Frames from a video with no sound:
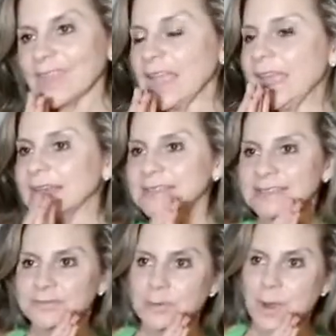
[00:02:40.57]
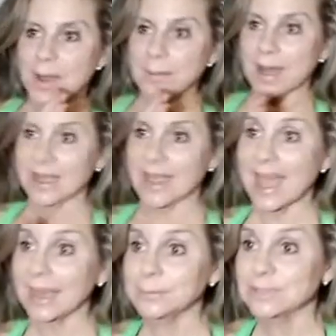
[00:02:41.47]
And if you want my
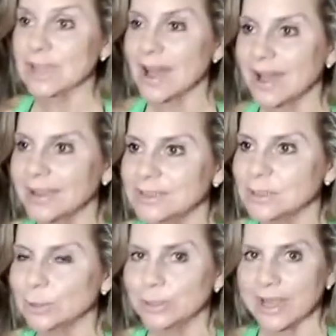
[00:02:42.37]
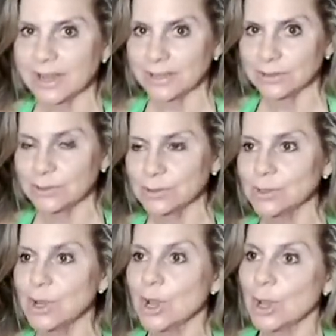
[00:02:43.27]
abs guide to learn how to
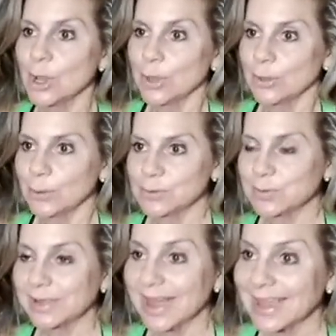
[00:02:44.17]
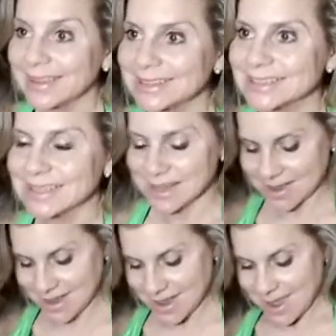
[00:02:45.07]
do those planks
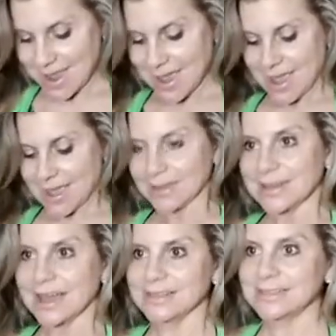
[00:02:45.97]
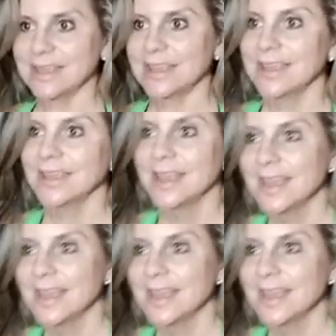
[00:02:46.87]
and how to stay